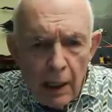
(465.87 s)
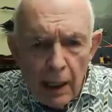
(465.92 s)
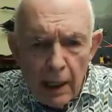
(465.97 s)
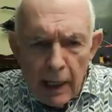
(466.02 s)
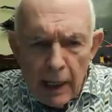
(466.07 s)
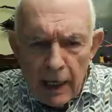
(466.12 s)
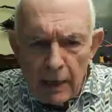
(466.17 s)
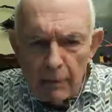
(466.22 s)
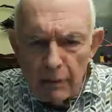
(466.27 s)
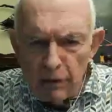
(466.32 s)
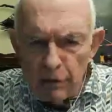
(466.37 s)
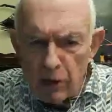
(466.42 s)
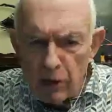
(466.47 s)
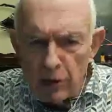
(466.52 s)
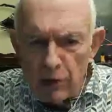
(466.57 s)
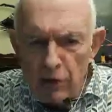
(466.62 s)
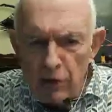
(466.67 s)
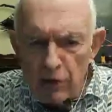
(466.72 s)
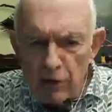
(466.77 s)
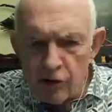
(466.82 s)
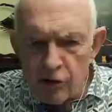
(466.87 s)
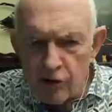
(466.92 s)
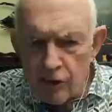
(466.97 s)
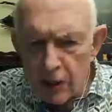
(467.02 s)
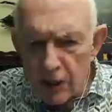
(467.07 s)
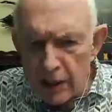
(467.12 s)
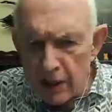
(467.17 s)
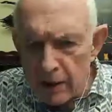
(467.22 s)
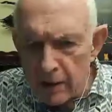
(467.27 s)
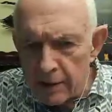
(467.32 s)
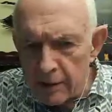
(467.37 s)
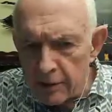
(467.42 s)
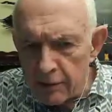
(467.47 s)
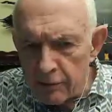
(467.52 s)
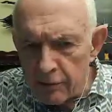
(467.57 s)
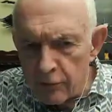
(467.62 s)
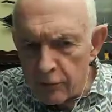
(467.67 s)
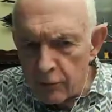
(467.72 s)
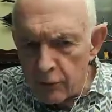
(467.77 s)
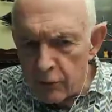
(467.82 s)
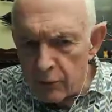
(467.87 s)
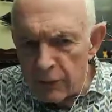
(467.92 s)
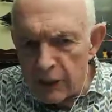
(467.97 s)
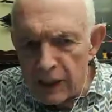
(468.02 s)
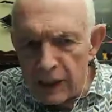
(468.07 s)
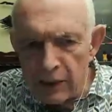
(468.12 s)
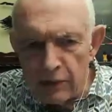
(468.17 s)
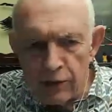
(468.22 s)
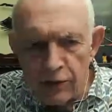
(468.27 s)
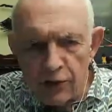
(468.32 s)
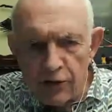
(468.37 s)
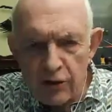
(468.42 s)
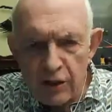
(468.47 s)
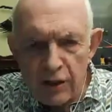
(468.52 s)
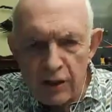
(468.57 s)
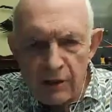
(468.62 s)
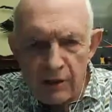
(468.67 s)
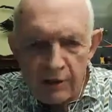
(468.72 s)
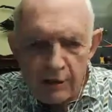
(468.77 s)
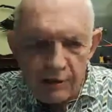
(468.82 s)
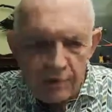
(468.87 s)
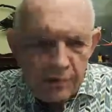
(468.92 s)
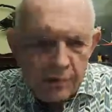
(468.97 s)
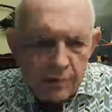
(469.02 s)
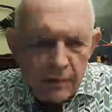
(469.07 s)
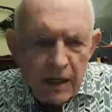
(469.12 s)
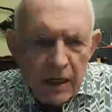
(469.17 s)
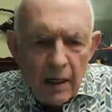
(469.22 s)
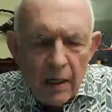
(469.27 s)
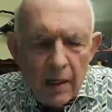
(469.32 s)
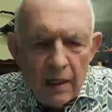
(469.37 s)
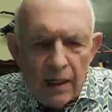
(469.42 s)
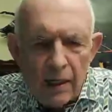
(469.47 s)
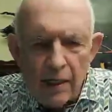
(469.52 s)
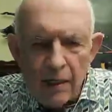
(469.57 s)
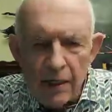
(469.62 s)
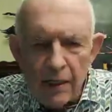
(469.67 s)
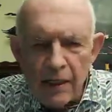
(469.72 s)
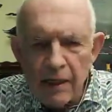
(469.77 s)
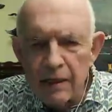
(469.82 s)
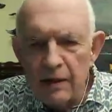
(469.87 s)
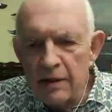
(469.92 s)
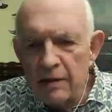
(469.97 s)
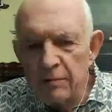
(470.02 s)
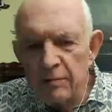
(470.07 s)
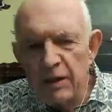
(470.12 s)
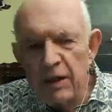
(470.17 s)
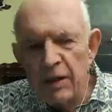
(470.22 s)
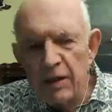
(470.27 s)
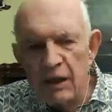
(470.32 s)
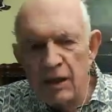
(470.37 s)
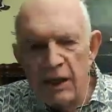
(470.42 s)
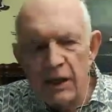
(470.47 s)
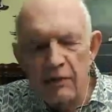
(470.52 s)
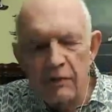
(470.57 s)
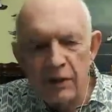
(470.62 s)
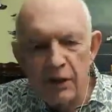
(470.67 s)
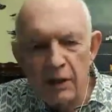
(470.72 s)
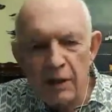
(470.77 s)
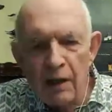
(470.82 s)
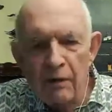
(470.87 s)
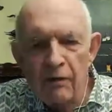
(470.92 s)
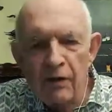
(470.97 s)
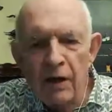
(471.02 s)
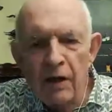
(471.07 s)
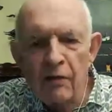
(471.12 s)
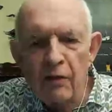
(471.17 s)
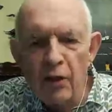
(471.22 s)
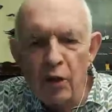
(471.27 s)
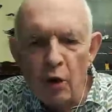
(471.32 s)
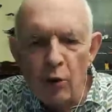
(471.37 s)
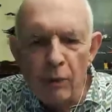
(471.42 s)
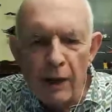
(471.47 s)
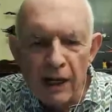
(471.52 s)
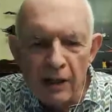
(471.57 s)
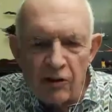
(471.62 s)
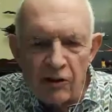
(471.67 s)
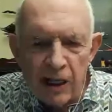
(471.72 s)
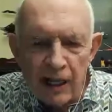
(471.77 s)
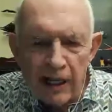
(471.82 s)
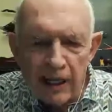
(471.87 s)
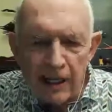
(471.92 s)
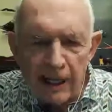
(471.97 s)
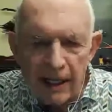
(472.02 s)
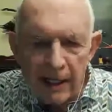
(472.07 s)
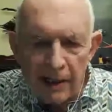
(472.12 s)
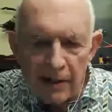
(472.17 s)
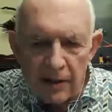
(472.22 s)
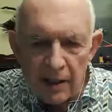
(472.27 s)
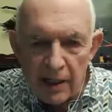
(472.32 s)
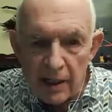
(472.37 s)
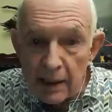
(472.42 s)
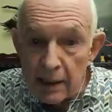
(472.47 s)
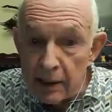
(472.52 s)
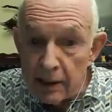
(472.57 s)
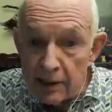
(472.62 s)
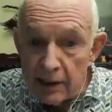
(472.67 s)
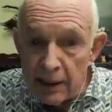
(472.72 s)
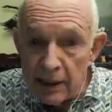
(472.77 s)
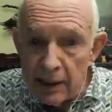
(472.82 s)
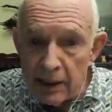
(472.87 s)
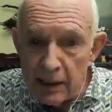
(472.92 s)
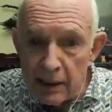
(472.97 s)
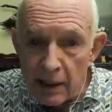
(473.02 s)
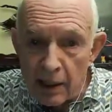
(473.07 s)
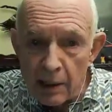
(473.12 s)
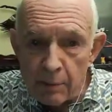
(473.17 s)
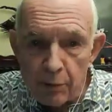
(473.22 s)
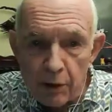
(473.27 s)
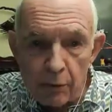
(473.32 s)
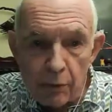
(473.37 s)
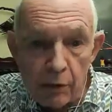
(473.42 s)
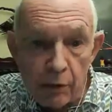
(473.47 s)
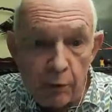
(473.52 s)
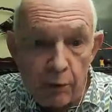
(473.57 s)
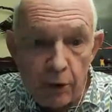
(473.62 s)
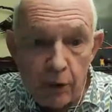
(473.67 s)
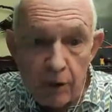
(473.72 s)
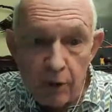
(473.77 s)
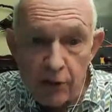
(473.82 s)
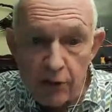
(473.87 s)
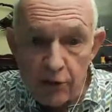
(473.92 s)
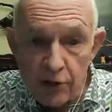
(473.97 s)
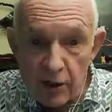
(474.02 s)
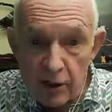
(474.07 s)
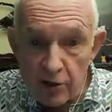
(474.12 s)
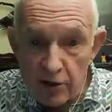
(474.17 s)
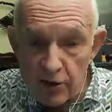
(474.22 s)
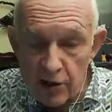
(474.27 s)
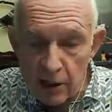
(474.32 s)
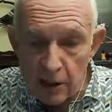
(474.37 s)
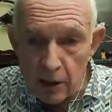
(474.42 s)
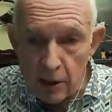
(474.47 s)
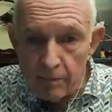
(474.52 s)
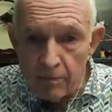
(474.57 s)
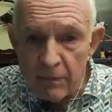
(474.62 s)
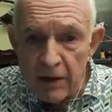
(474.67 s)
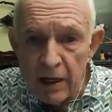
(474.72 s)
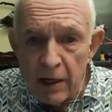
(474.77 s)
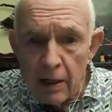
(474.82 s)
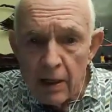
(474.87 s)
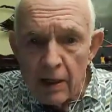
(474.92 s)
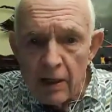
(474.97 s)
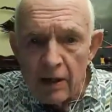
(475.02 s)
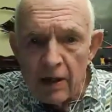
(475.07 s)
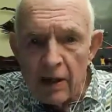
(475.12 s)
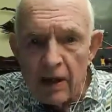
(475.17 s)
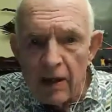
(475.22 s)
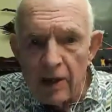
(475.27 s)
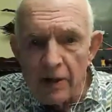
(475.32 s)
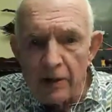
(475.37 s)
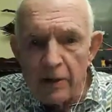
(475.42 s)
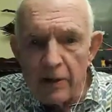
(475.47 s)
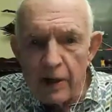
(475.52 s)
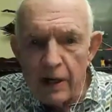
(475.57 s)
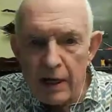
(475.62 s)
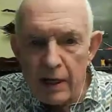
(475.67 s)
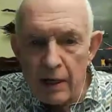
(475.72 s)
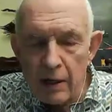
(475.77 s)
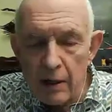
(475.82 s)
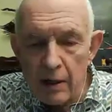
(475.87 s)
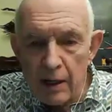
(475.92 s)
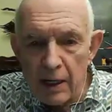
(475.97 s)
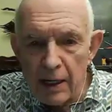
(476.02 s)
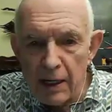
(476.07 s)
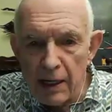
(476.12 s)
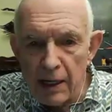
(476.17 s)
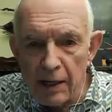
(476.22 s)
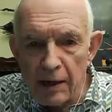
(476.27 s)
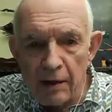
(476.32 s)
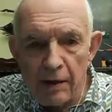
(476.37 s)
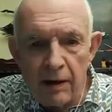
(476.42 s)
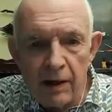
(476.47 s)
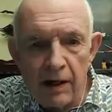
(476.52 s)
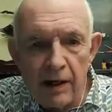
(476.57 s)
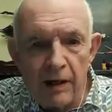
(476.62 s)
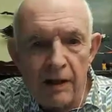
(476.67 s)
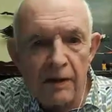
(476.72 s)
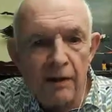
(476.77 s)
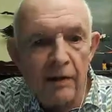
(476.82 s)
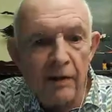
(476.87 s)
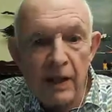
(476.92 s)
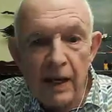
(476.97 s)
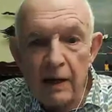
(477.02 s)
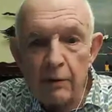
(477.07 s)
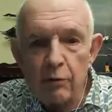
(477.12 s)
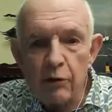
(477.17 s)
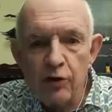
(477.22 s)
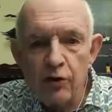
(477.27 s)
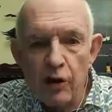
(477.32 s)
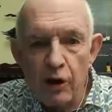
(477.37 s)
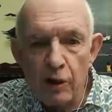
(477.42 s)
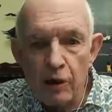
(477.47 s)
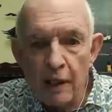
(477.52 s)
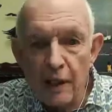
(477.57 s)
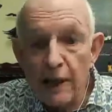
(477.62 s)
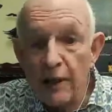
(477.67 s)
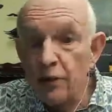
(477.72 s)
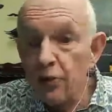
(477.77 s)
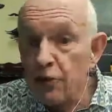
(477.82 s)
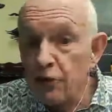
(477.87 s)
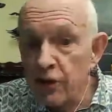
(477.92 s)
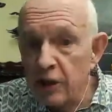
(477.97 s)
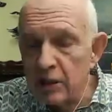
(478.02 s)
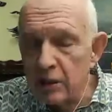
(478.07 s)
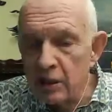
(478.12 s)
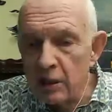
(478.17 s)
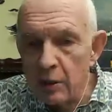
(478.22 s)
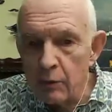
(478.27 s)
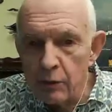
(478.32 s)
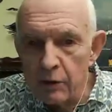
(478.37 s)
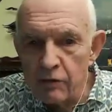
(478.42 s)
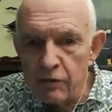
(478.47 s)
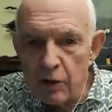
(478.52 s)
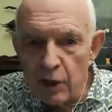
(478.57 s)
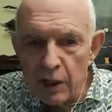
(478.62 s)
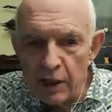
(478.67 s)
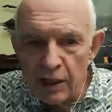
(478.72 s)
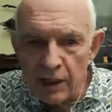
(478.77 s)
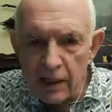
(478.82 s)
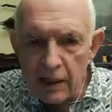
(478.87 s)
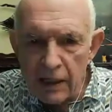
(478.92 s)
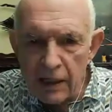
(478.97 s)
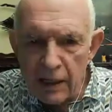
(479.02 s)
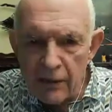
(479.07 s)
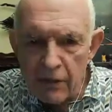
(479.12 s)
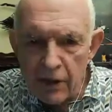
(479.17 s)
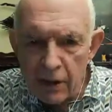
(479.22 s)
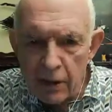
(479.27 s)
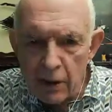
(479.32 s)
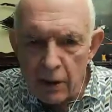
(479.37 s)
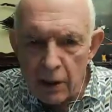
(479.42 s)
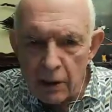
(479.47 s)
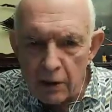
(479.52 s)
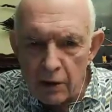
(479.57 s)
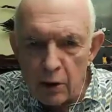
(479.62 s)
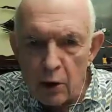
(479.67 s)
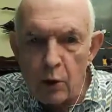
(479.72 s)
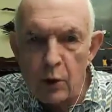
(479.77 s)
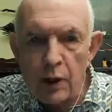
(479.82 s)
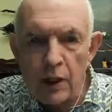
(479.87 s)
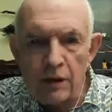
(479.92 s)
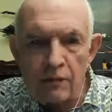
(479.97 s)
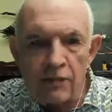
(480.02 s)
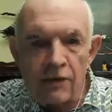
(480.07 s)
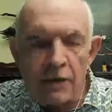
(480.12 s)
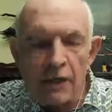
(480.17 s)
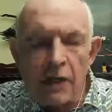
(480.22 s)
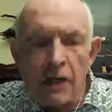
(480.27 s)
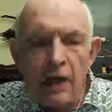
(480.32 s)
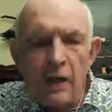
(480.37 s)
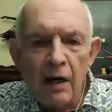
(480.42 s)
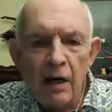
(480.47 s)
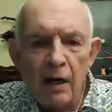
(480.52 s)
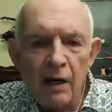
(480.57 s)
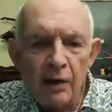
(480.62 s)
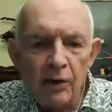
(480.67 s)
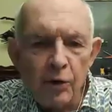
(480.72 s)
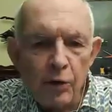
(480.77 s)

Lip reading: Amazon just remains in a kind of no man's land. It did hit our bubble price sell there, and that was our last signal that we've got. It never got low enough to